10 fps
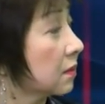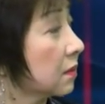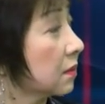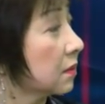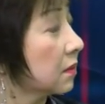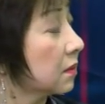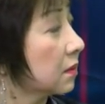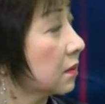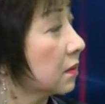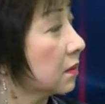
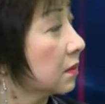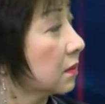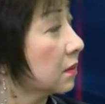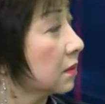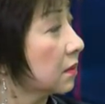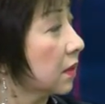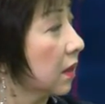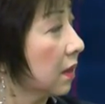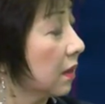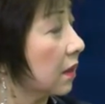
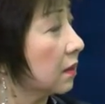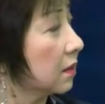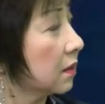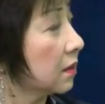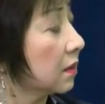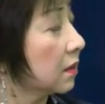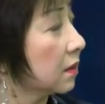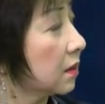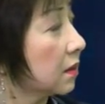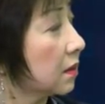
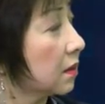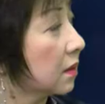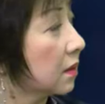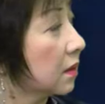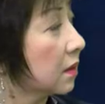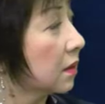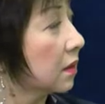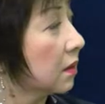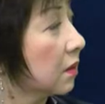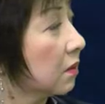
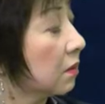(silent)